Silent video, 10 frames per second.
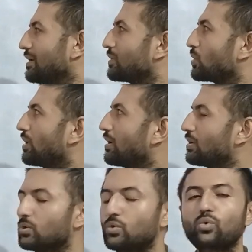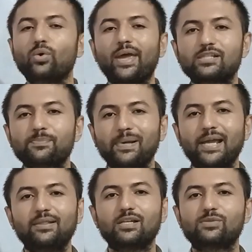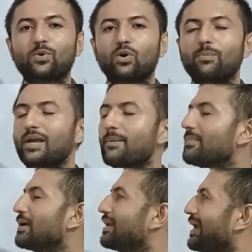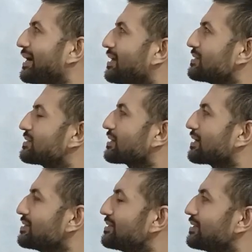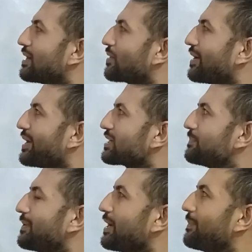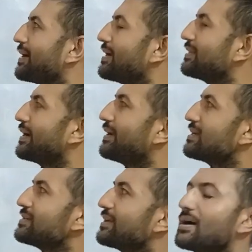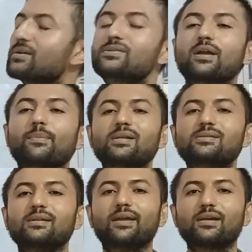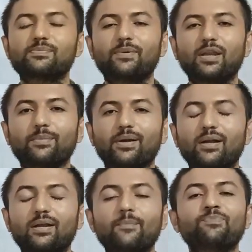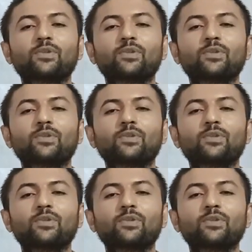So, to explain this problem, let us consider one experiment, that is Young's double slit experiment.